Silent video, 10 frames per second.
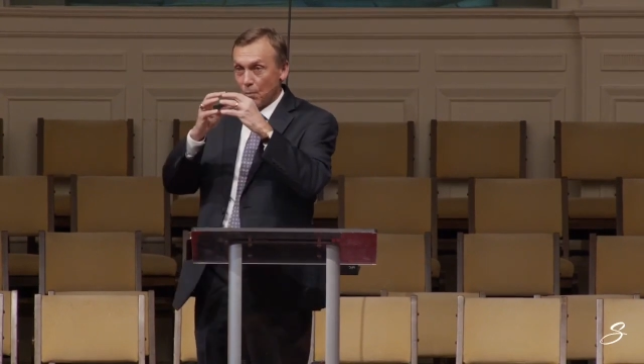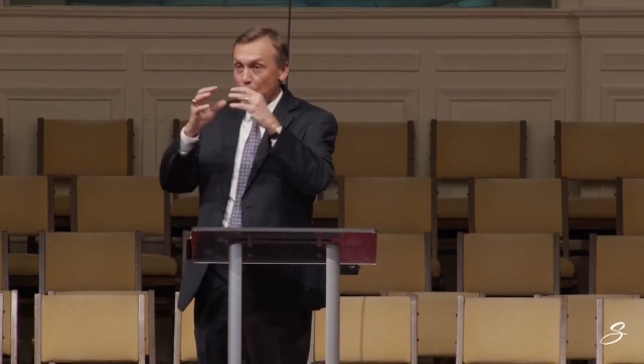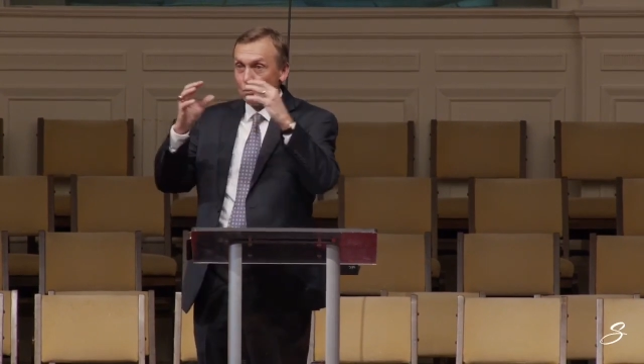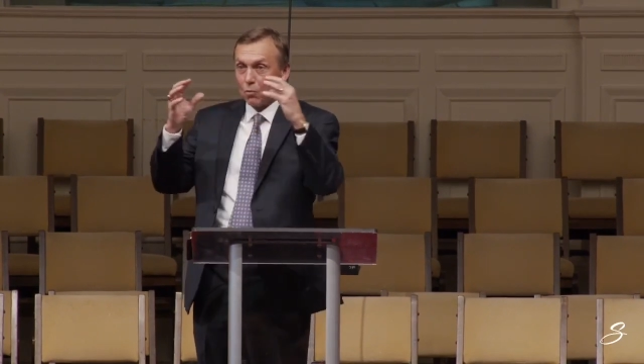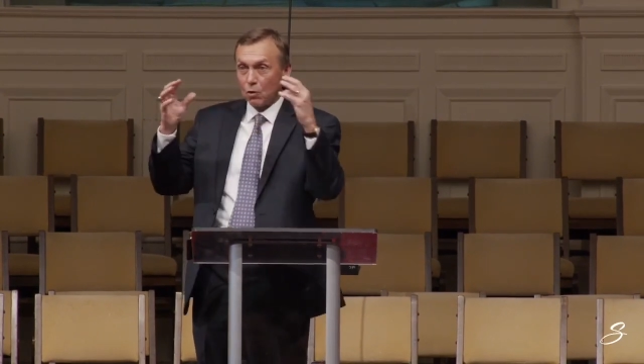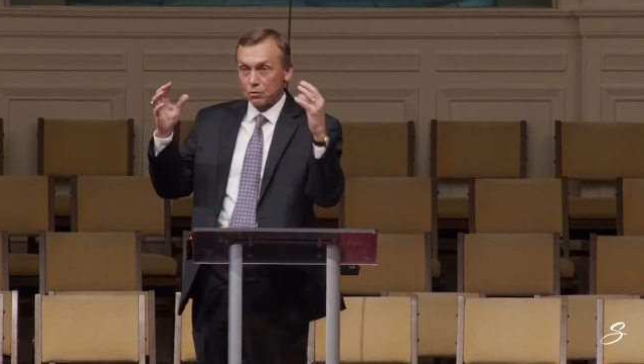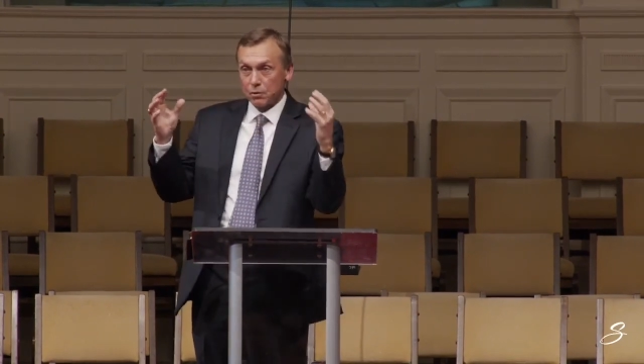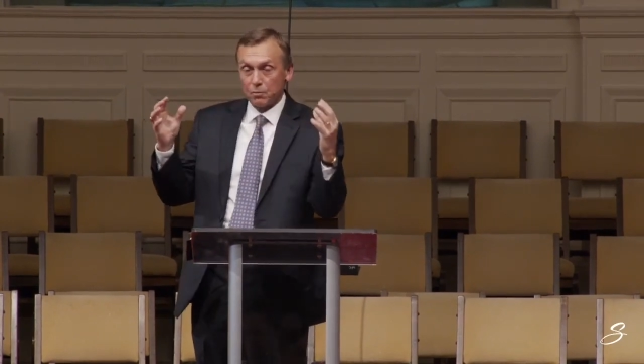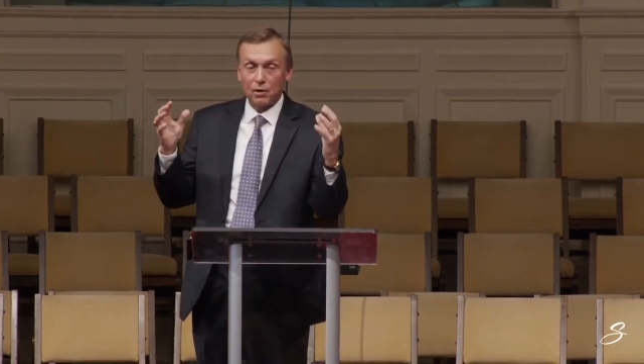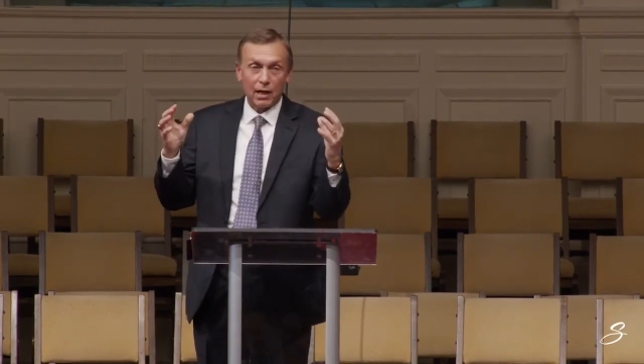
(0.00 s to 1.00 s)

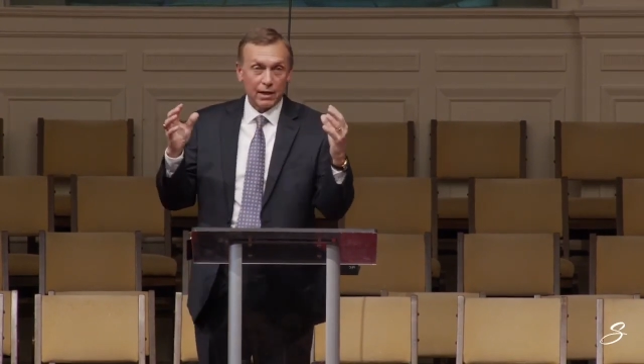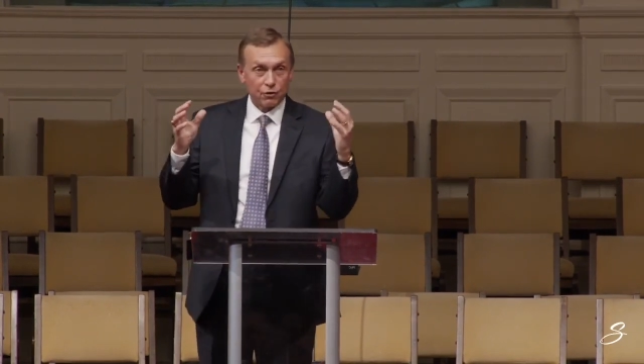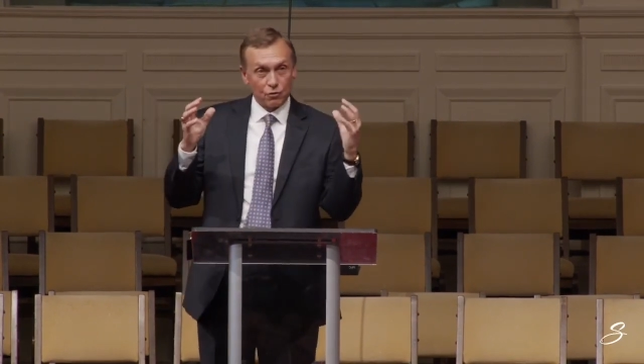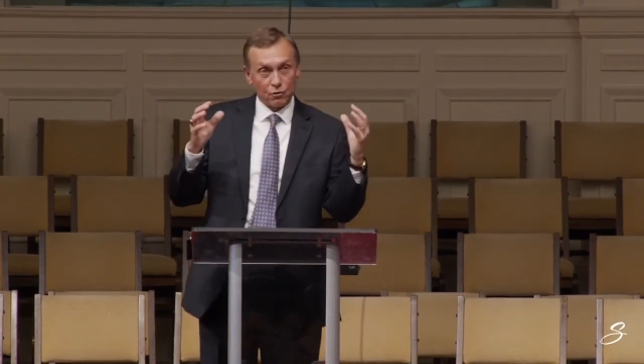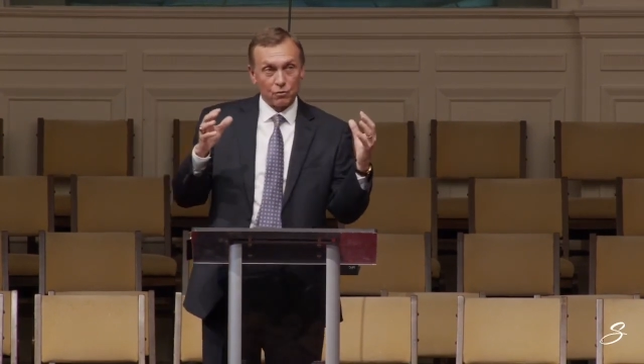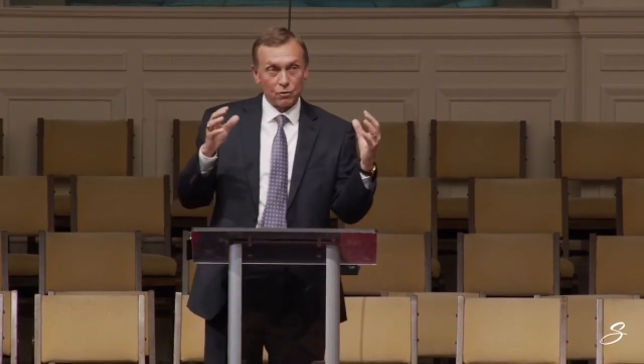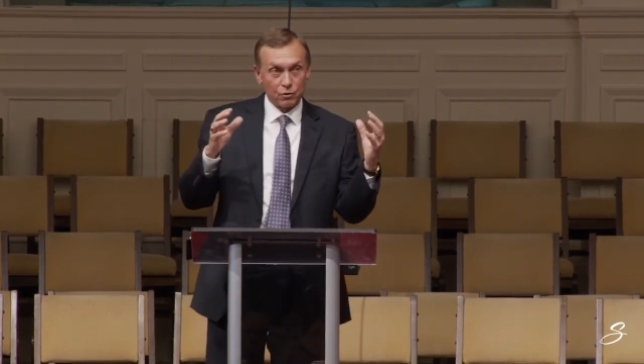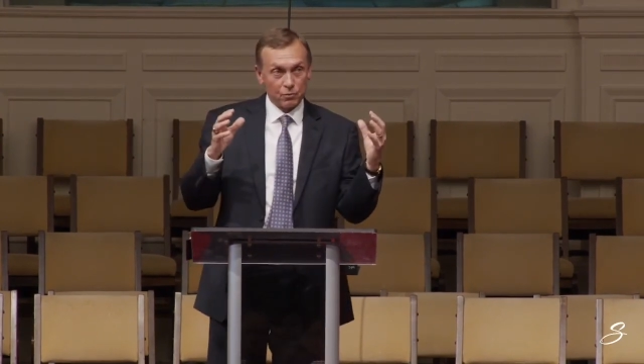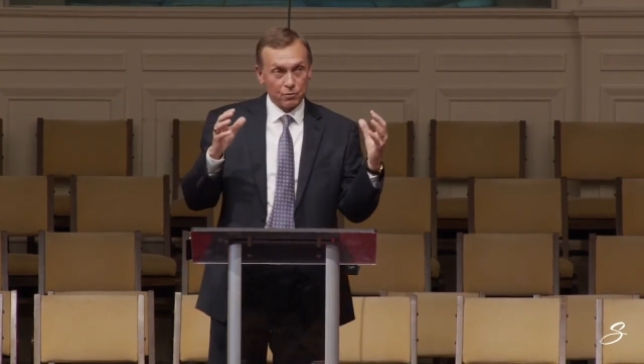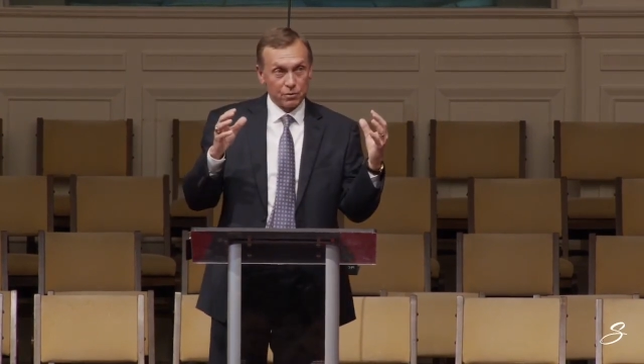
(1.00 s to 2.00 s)
multiply your
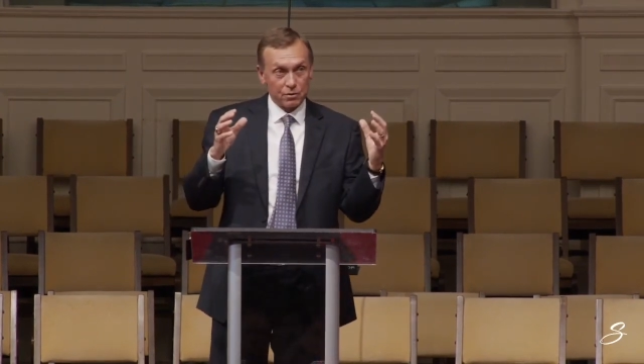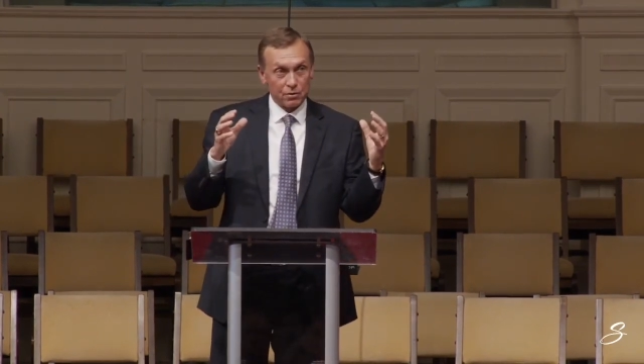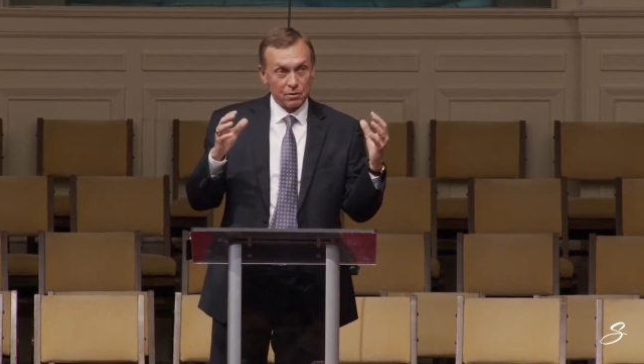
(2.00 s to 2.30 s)
groups,